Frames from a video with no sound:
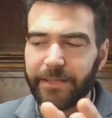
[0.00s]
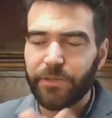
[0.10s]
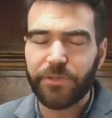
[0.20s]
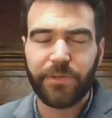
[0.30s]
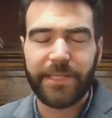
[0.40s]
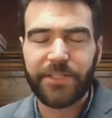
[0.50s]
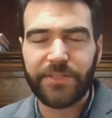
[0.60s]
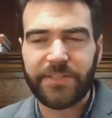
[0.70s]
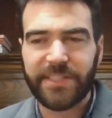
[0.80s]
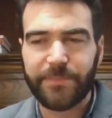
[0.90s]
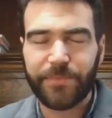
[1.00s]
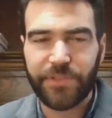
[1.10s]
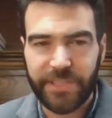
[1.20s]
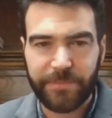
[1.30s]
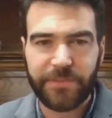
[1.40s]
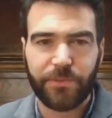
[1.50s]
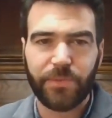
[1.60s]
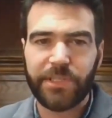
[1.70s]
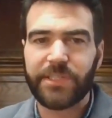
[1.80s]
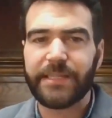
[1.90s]
good relationships
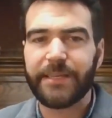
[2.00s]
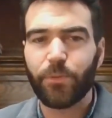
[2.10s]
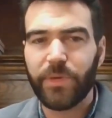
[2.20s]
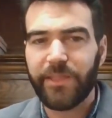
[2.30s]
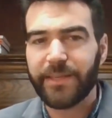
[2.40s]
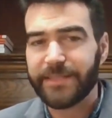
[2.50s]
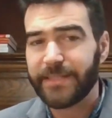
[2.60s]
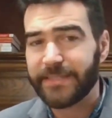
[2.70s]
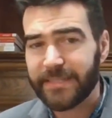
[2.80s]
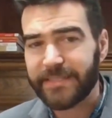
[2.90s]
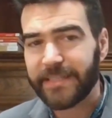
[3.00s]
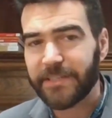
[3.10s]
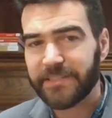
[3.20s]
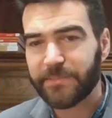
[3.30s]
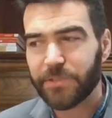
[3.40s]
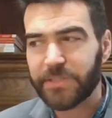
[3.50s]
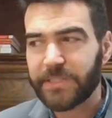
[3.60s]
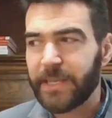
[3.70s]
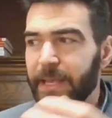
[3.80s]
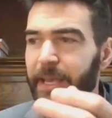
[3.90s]
with his existing
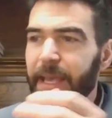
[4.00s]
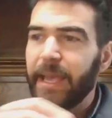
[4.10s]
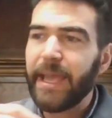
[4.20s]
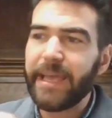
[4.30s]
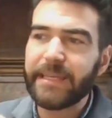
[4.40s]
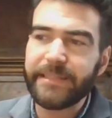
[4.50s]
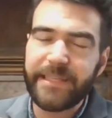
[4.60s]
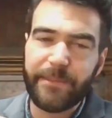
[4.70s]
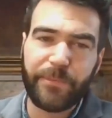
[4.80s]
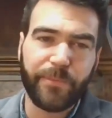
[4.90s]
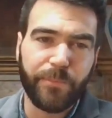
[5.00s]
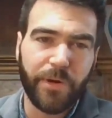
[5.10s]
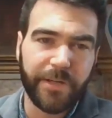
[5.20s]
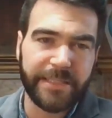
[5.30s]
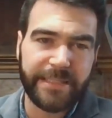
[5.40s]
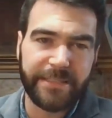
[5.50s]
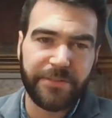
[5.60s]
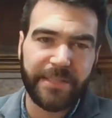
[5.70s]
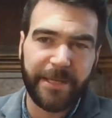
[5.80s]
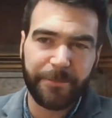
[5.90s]
customers and keep marketing
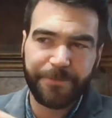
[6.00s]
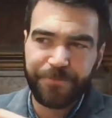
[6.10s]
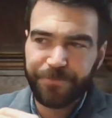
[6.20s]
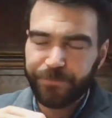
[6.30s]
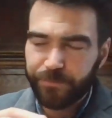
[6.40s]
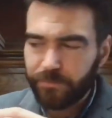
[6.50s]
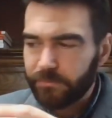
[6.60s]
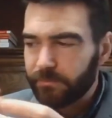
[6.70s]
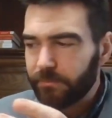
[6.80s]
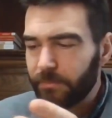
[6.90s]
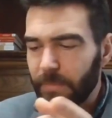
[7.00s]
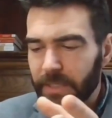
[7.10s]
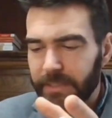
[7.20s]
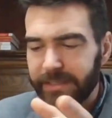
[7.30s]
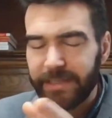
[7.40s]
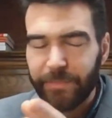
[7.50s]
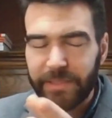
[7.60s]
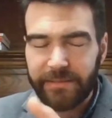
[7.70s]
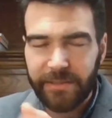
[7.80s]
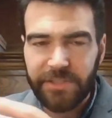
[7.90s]
to them, keep
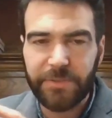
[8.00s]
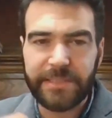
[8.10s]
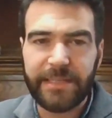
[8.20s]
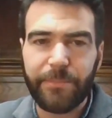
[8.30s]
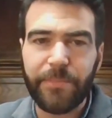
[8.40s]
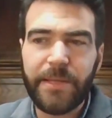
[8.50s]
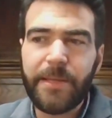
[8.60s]
in touch with them